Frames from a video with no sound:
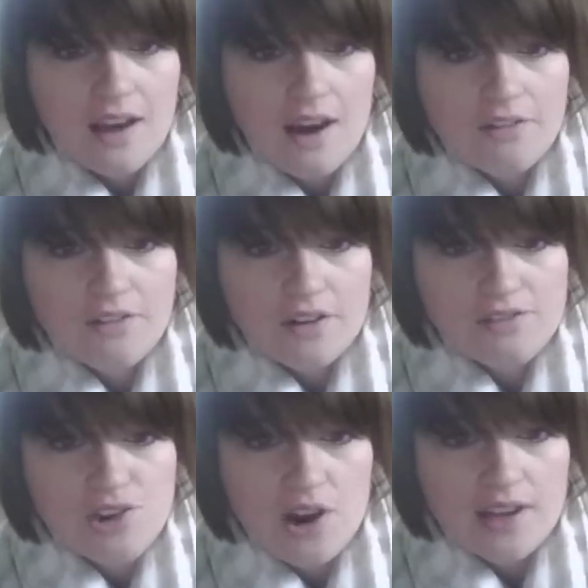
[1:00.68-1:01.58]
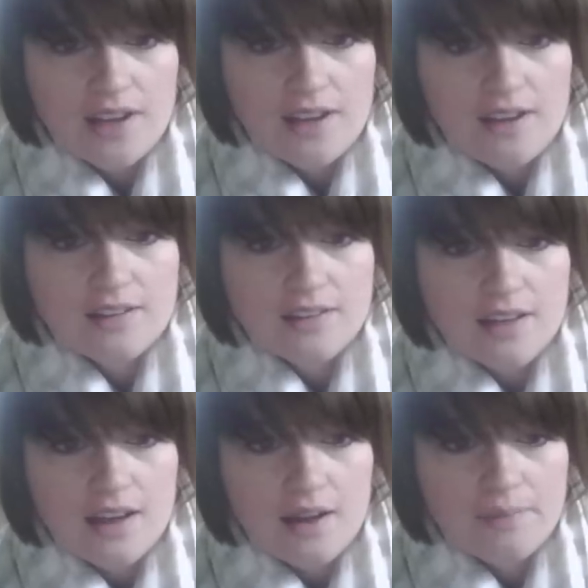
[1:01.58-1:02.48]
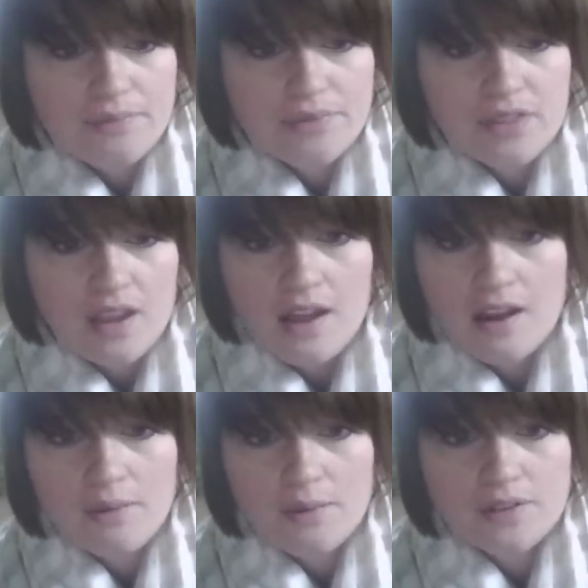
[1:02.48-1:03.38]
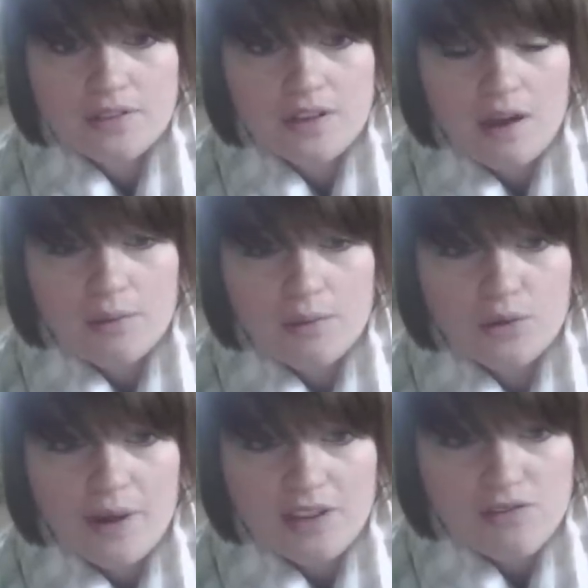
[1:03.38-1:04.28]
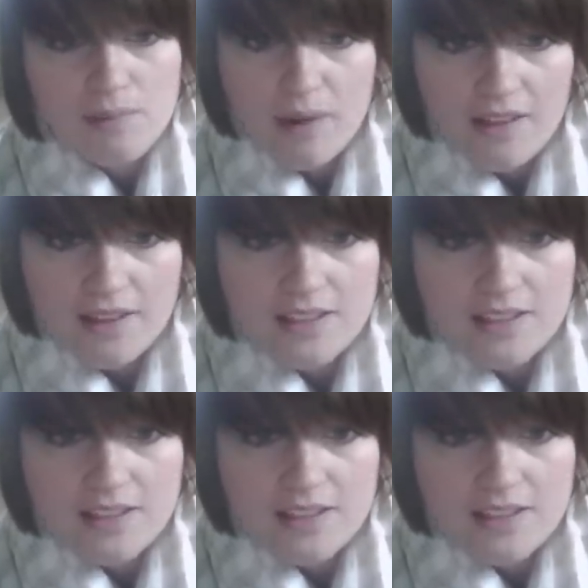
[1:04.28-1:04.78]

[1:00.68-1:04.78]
after I've tried it, and I would always rebuy